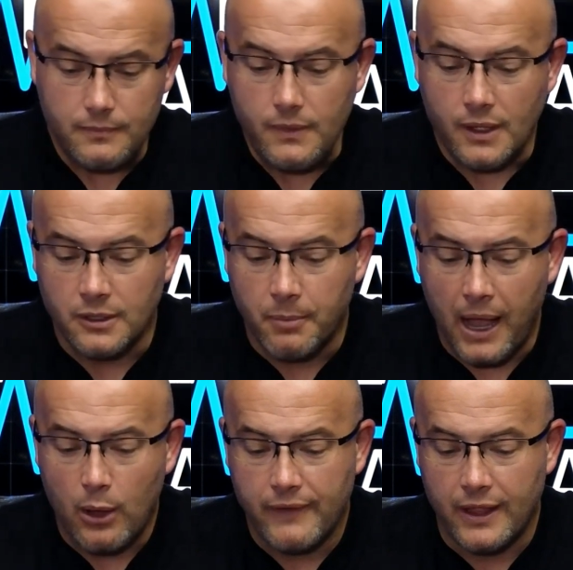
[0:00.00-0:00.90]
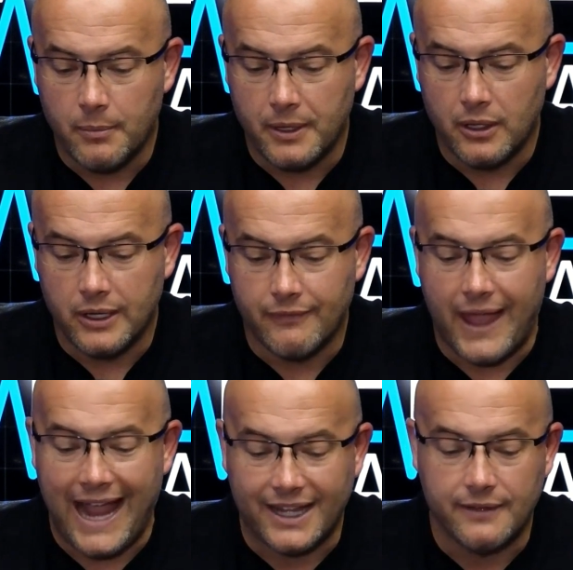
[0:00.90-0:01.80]
the bioavailability of
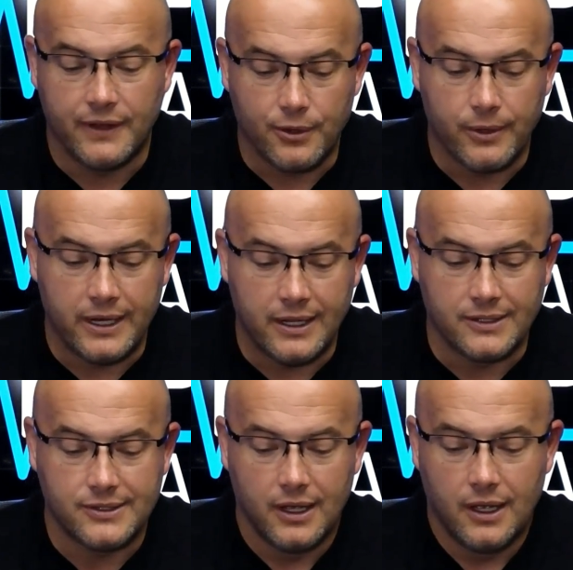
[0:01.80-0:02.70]
active ingredients